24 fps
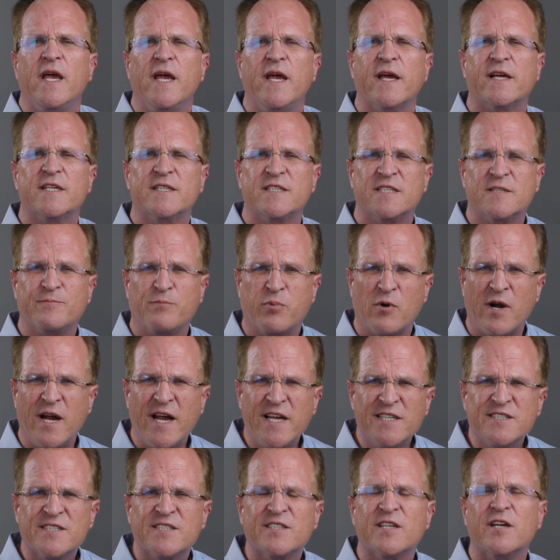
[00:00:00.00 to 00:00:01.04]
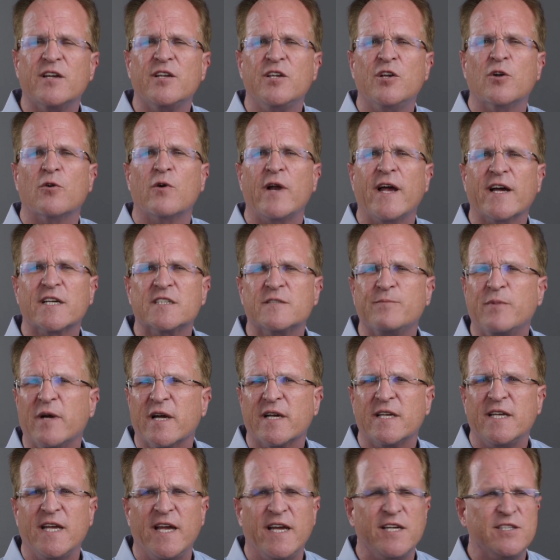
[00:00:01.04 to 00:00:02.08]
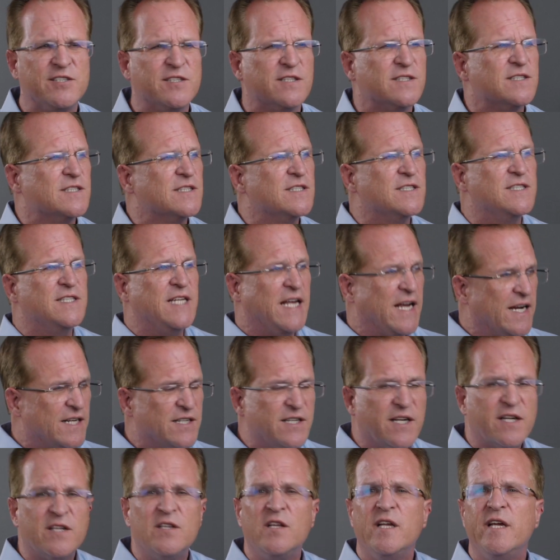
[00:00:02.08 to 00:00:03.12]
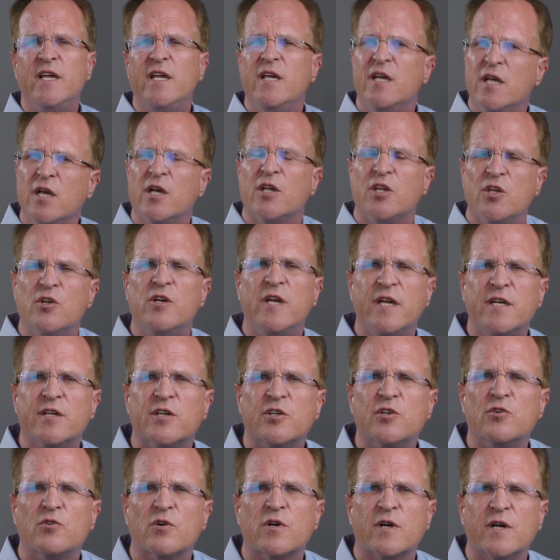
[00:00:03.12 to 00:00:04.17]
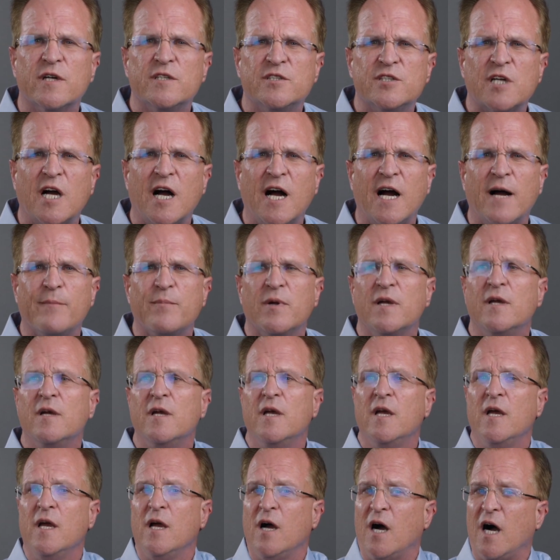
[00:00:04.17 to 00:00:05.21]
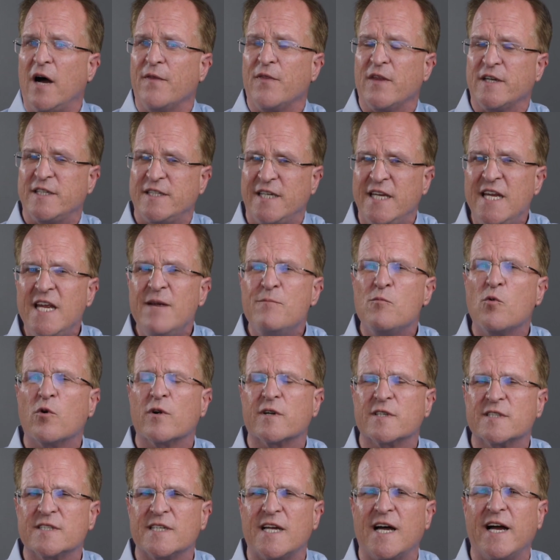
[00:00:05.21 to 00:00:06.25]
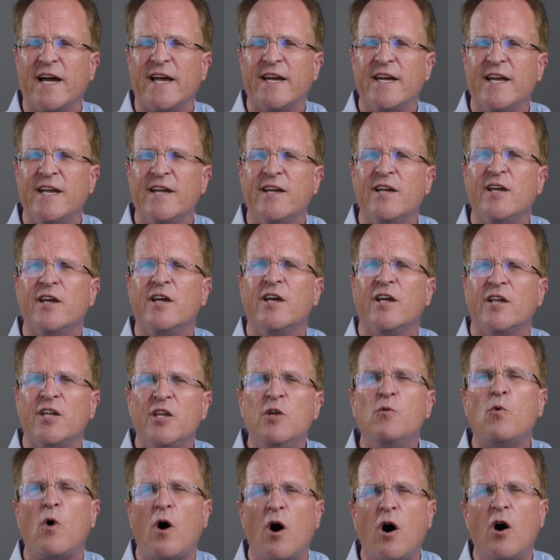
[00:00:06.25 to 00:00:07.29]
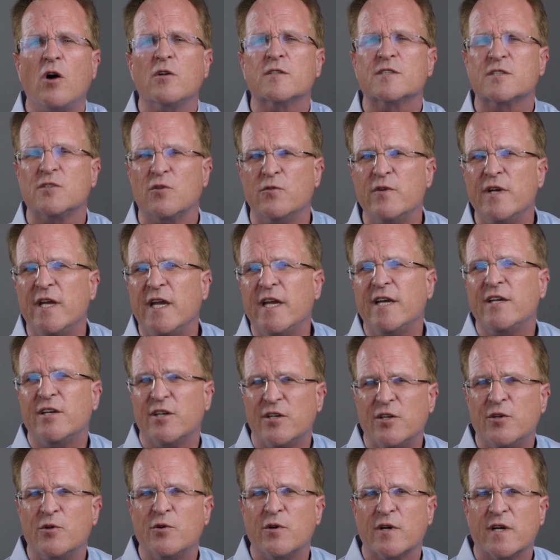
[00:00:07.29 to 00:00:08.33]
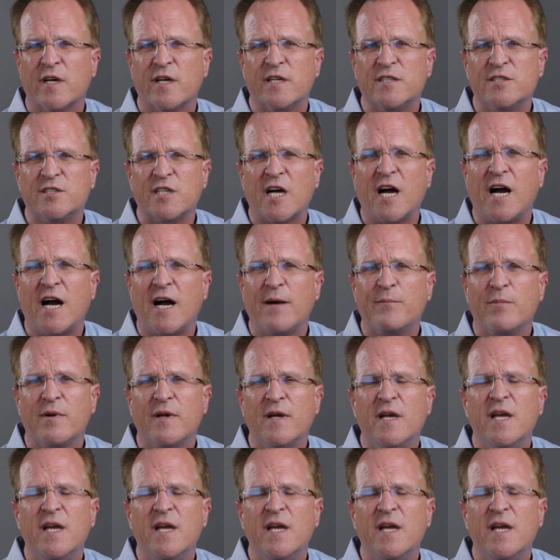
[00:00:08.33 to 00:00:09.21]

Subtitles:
Express your expectations. Technically, you need to do a good job. On the teamwork side, you also need to do a good job.